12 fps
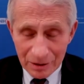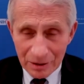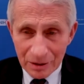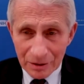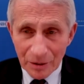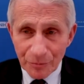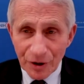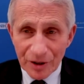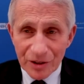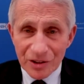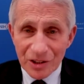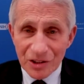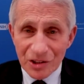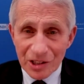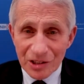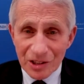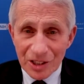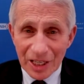their brothers and
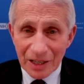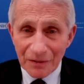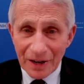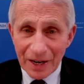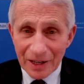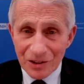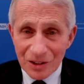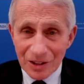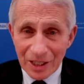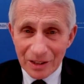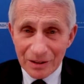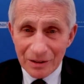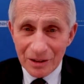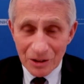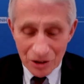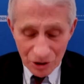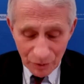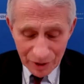sisters to get vaccinated.
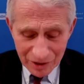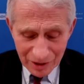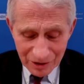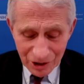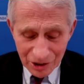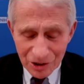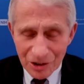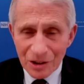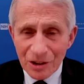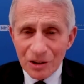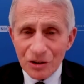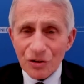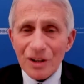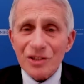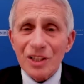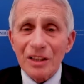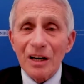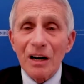So it isn't just
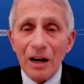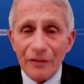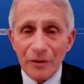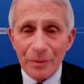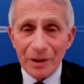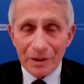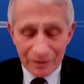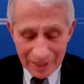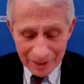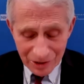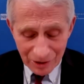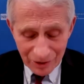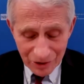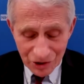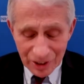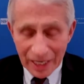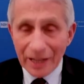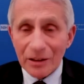trusting the government, that's
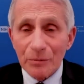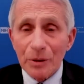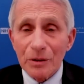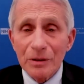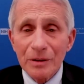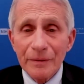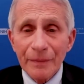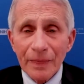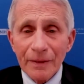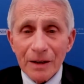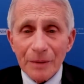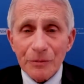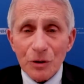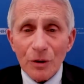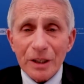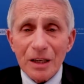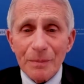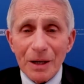understandable. I'm
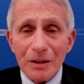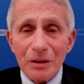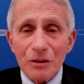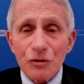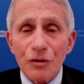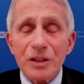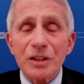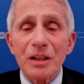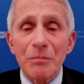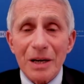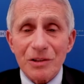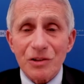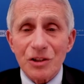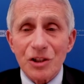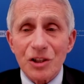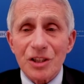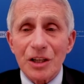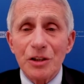talking about trusted
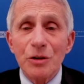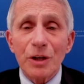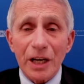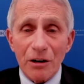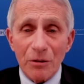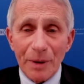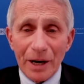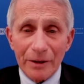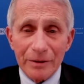messages that you care about.